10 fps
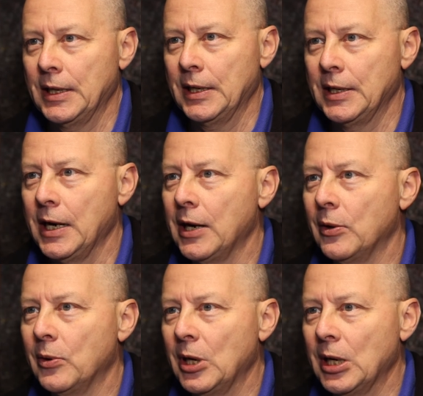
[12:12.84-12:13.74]

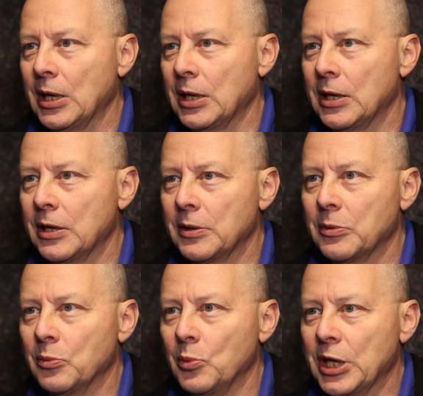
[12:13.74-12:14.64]
Now
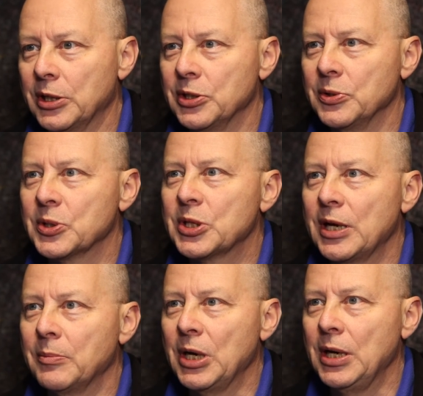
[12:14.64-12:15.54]
we could do the
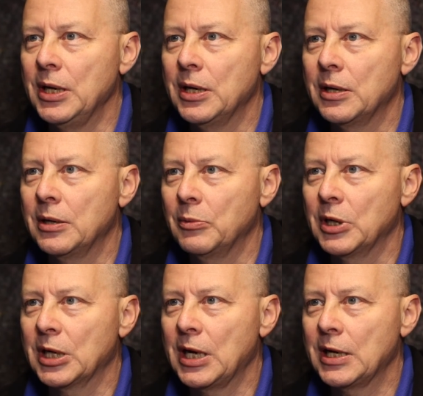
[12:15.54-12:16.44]
same here. We
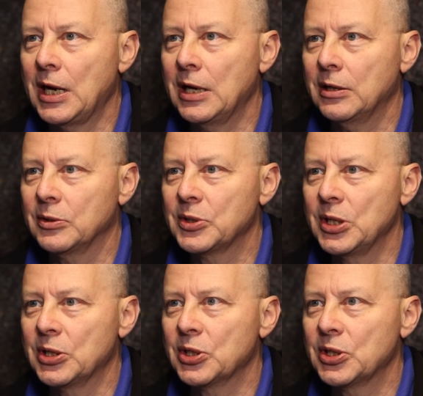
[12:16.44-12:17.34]
could add handles
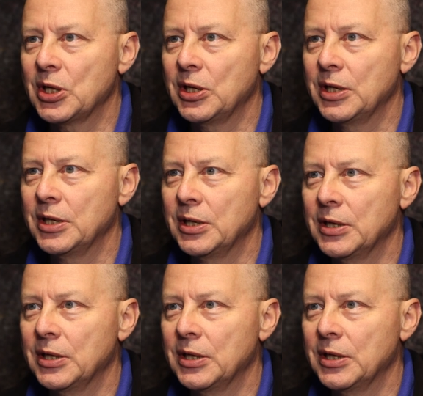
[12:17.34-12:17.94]
each side